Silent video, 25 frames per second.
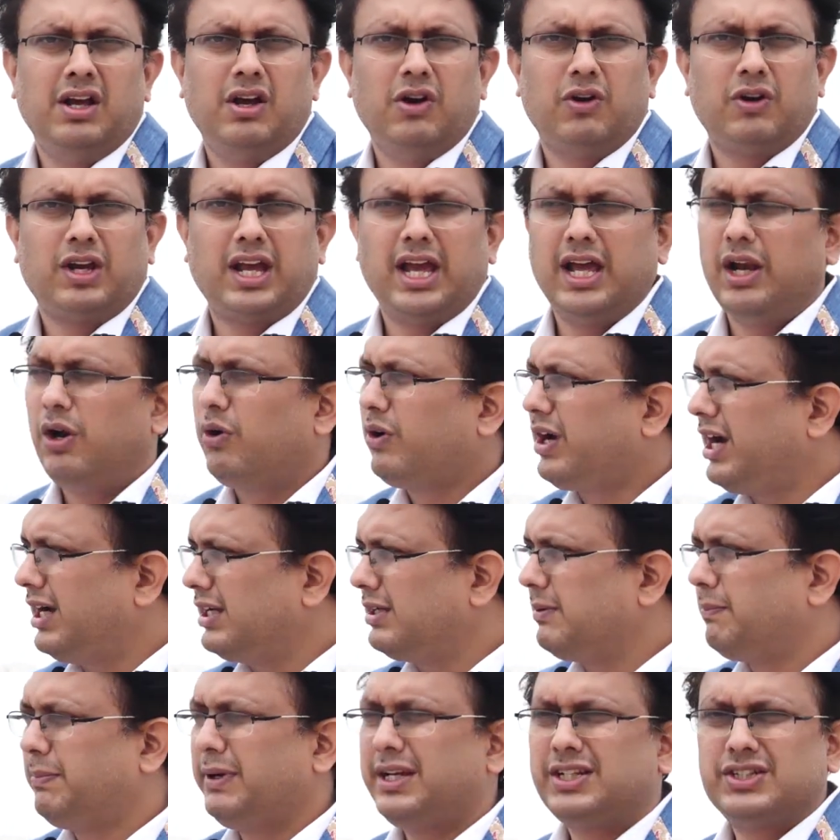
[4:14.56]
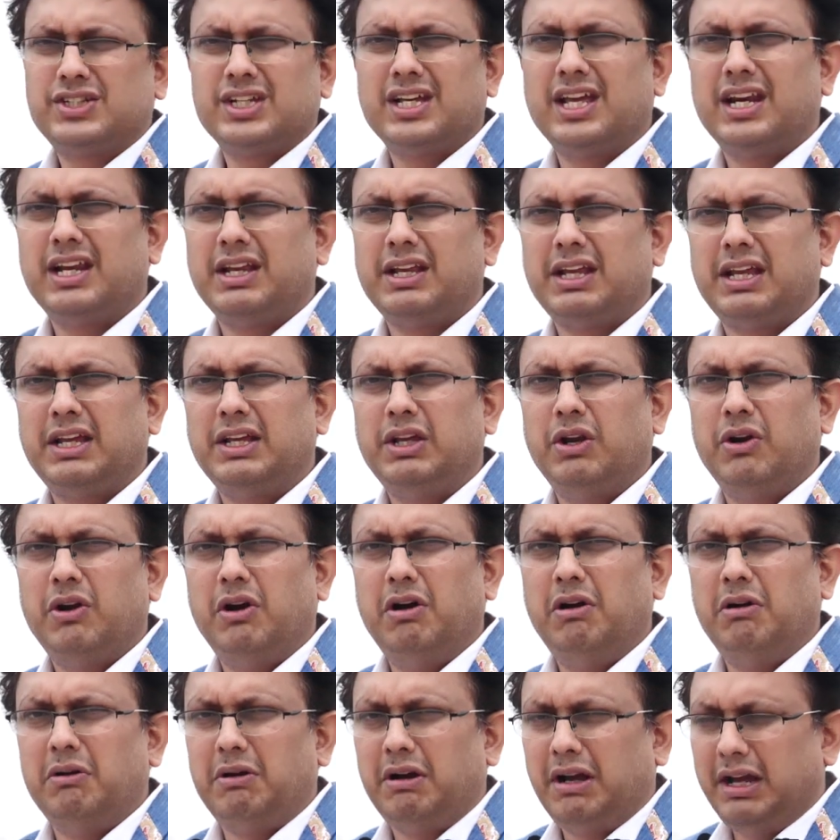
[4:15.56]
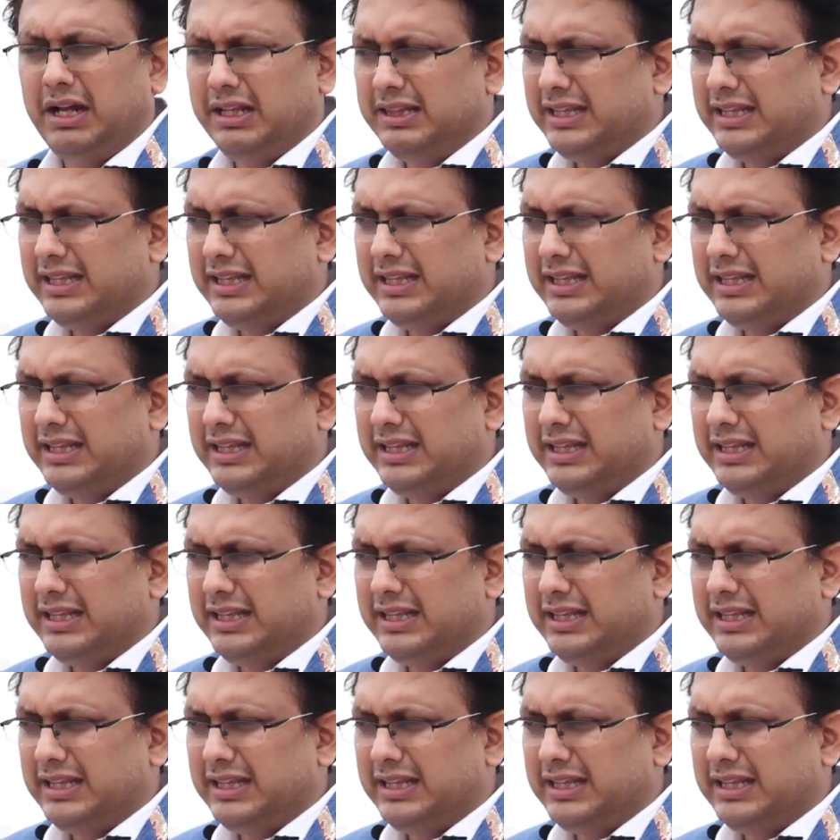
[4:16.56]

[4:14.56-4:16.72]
Okay, look at the picture, you know,